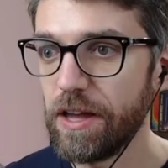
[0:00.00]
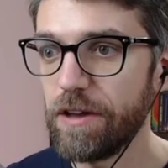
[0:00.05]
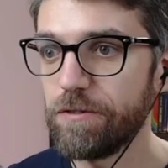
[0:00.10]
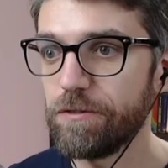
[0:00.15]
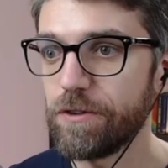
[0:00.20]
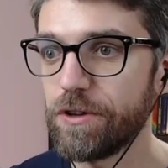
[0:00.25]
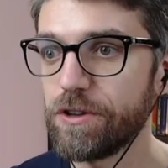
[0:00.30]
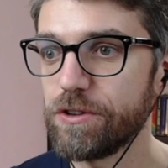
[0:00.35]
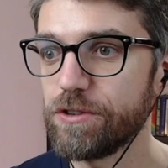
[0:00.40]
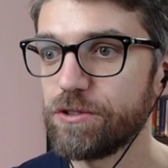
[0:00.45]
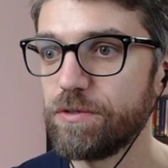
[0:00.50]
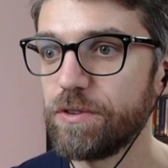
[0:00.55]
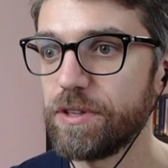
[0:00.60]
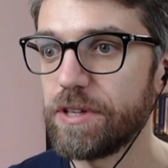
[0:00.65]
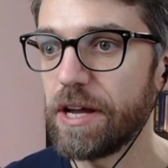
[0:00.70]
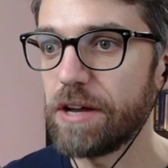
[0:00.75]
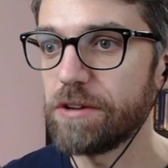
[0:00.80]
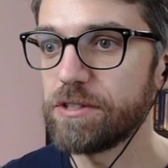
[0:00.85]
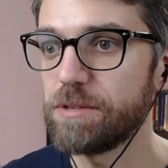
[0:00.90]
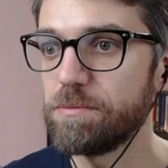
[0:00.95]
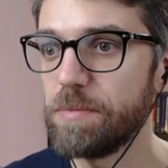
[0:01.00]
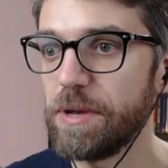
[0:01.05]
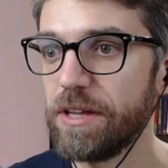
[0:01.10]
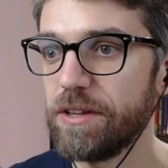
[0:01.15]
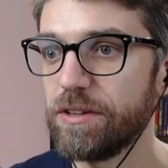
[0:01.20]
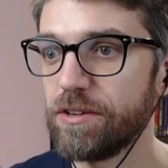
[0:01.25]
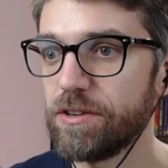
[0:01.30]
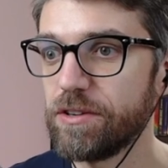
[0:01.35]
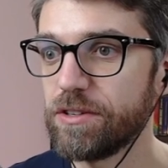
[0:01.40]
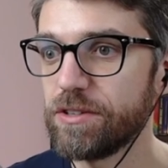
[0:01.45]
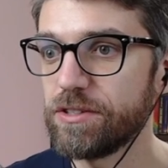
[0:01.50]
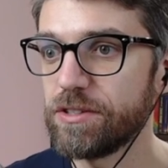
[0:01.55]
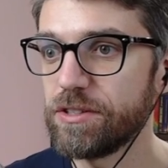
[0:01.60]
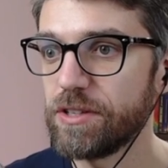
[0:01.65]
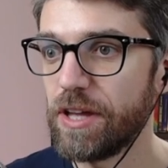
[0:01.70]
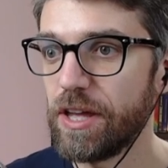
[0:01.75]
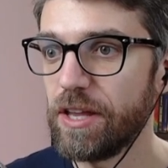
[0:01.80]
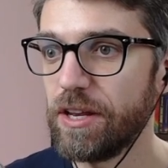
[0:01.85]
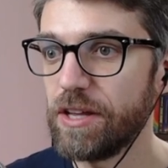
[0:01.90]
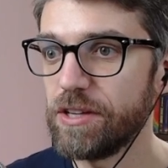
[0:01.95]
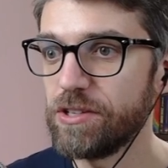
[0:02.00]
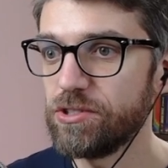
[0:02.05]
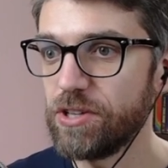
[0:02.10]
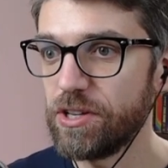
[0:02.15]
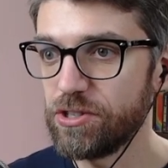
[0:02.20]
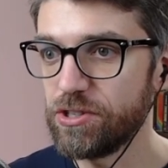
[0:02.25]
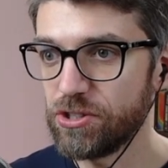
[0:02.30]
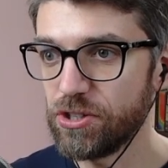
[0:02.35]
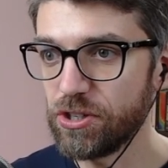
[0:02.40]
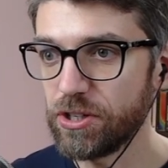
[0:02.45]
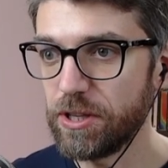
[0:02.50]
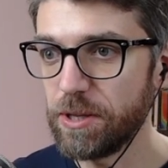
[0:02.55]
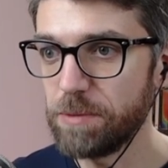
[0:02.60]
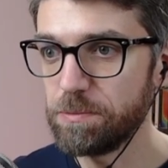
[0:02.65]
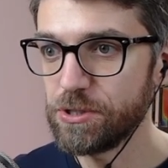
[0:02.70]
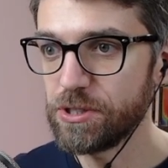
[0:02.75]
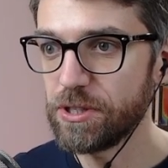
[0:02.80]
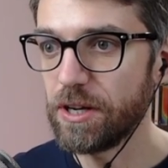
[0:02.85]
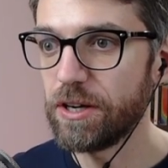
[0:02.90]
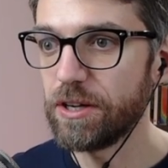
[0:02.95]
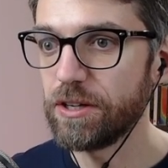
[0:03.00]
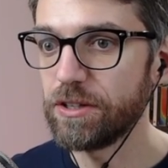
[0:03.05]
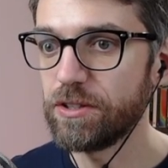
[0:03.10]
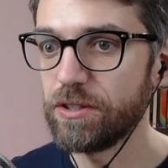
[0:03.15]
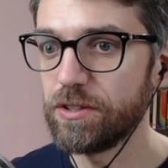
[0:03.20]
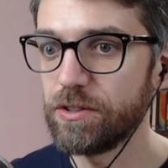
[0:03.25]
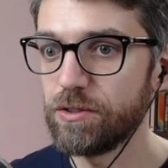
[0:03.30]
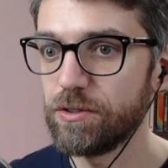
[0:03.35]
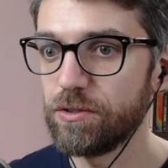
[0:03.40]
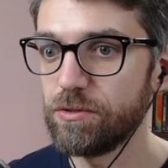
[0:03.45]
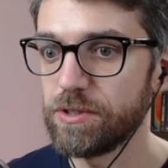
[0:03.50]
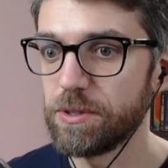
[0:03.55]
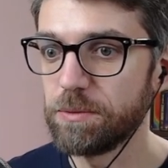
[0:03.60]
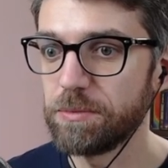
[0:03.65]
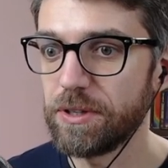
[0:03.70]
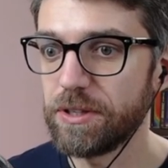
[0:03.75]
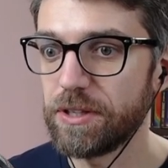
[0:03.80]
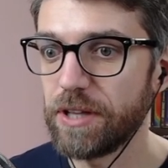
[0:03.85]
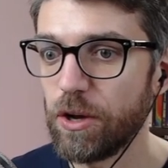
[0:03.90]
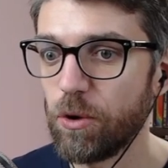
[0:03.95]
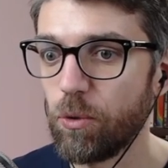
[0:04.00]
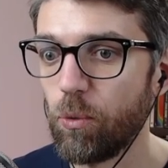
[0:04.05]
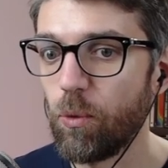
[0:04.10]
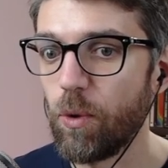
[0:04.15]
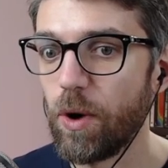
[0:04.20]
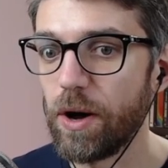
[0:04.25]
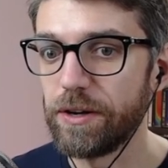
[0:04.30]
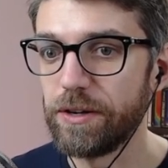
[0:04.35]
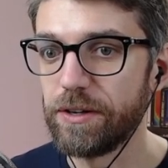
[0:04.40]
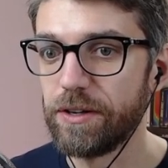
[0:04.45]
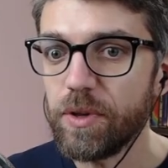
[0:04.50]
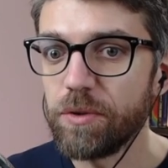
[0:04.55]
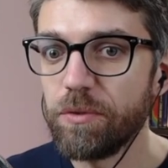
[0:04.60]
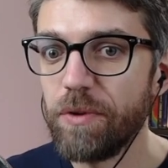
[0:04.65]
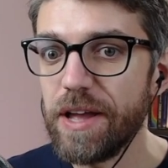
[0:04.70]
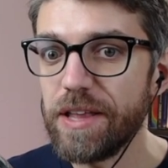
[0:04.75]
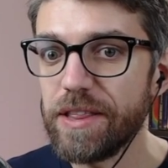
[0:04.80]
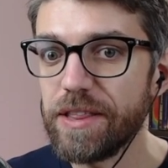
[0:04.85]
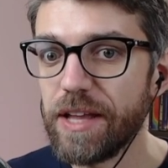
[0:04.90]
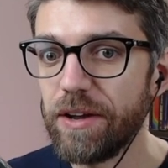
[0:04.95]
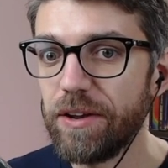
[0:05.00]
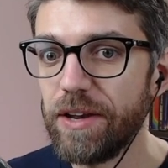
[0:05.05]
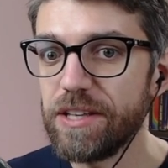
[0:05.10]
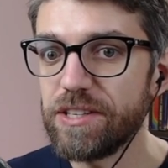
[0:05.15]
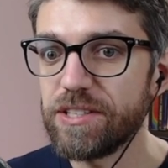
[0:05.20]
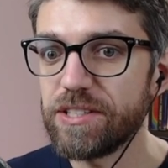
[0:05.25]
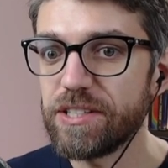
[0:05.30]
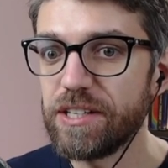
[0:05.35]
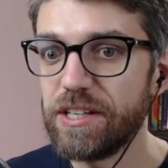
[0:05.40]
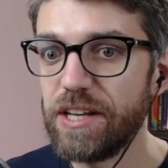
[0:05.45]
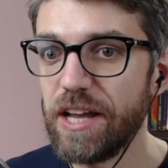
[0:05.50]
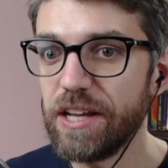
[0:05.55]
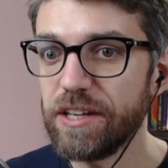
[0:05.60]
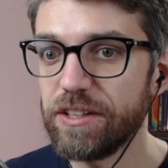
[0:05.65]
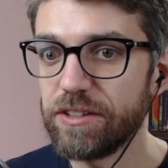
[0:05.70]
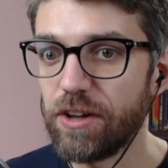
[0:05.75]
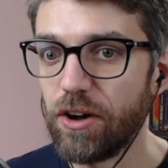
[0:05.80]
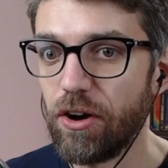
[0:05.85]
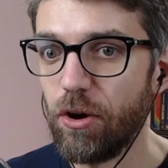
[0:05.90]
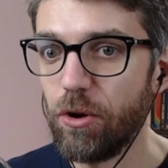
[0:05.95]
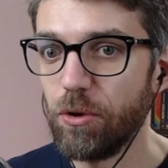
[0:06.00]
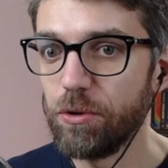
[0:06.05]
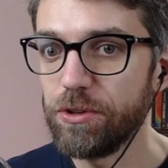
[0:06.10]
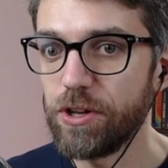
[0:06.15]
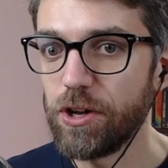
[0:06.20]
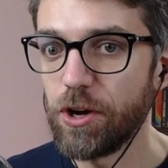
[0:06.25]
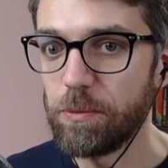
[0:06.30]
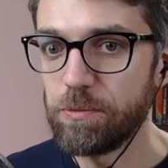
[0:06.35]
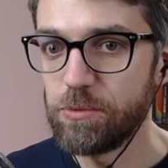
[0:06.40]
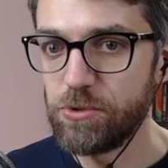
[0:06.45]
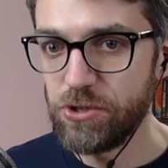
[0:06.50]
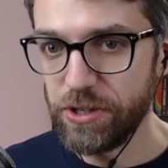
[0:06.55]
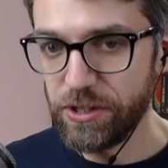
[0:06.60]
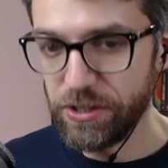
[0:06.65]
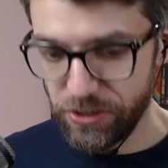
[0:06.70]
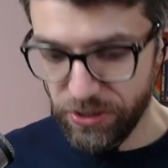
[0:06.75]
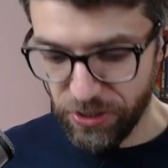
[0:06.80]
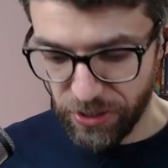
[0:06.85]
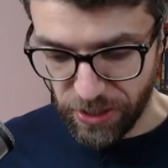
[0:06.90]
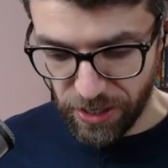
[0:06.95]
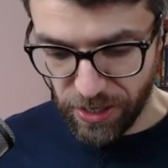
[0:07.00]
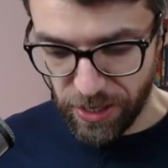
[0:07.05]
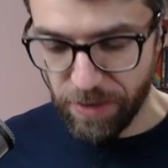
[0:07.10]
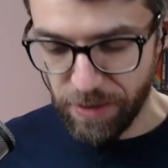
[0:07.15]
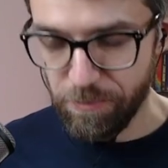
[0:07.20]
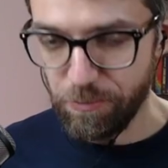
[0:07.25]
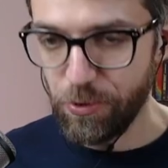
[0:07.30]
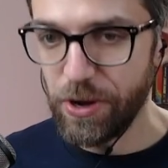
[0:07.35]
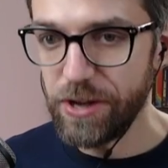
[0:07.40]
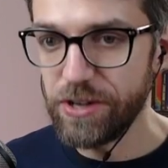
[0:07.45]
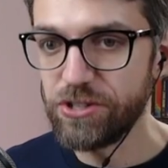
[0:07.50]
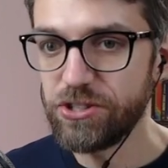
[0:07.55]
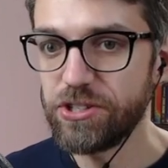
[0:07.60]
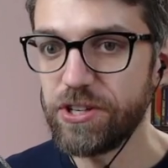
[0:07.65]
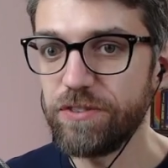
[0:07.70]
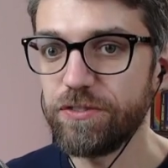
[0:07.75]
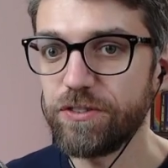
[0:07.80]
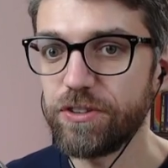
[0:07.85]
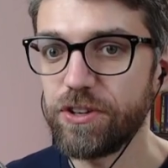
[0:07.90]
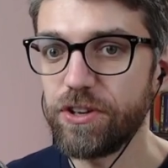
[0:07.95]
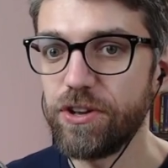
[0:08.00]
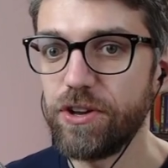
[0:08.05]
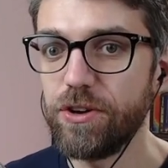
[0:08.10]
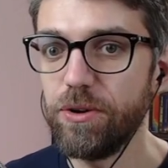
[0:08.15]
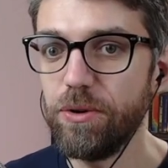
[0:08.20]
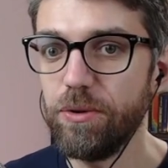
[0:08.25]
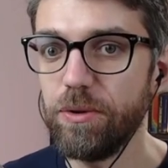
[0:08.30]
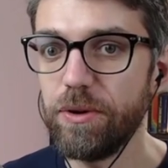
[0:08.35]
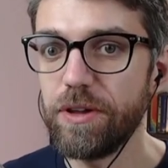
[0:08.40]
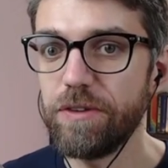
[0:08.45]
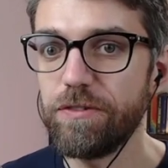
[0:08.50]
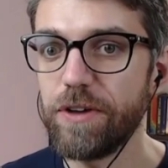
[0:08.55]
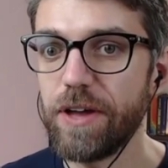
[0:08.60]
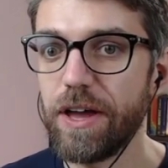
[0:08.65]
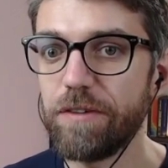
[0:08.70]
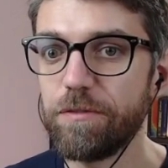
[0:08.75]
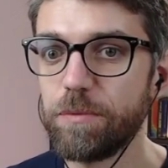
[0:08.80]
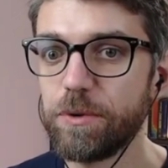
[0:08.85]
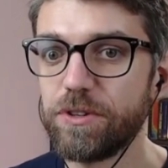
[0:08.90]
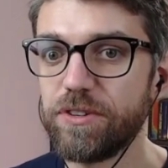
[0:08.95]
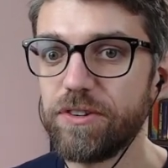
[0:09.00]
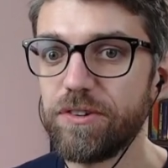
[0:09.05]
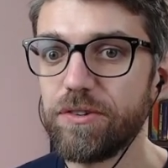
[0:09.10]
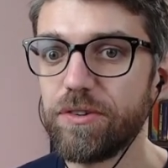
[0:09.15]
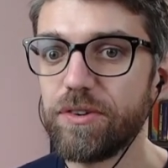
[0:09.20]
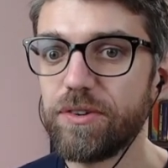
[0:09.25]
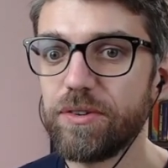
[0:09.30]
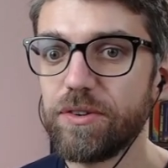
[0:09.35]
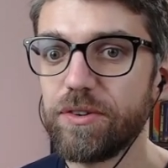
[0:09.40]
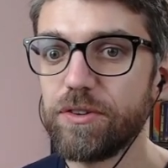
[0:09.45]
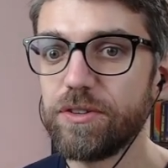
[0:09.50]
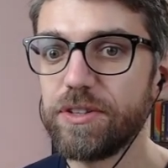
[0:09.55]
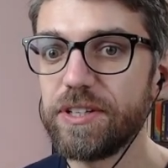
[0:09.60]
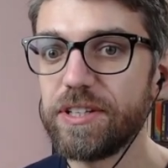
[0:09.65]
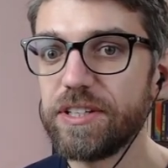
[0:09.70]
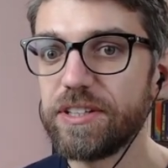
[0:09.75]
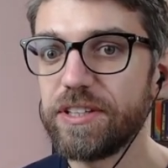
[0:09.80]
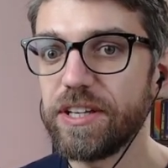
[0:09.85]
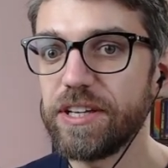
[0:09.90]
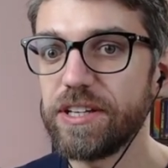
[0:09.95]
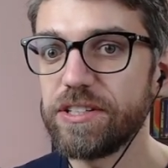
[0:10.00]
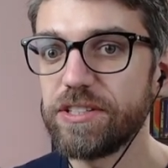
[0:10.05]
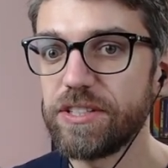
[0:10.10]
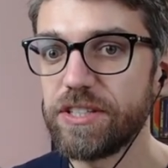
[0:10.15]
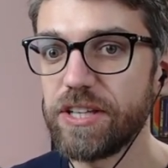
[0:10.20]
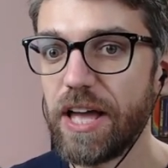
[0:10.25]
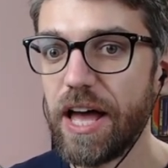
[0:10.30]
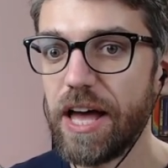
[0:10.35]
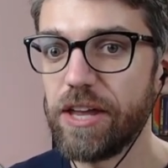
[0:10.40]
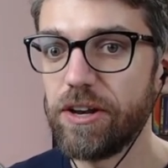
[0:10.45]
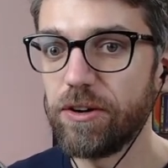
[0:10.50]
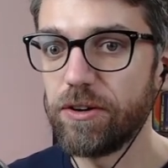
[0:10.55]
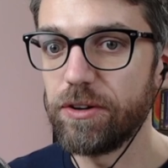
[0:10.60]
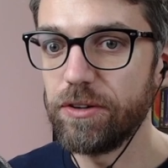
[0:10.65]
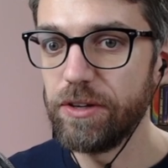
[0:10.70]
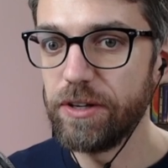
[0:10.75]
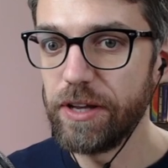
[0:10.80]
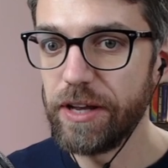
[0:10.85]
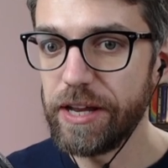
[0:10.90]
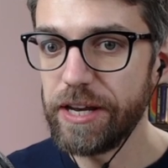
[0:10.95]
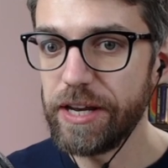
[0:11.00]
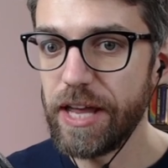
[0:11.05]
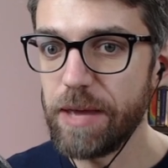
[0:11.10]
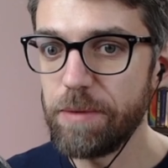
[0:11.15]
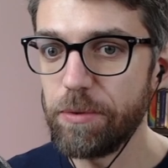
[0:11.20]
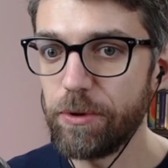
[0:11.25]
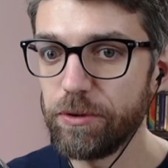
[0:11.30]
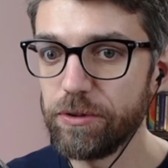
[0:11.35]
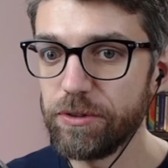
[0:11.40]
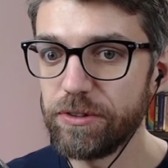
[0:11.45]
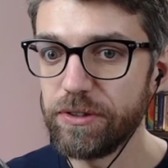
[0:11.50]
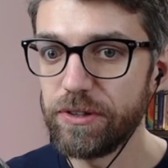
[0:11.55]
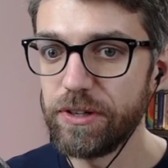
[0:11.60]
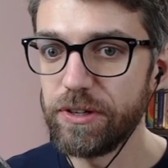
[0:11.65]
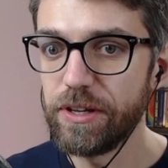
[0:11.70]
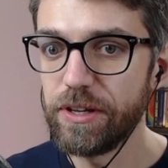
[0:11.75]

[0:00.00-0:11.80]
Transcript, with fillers: If we use 3000 meters and let's change the clip start to something like one. Great, now let's select all the objects and press shift Q if you have material utilities add-on enabled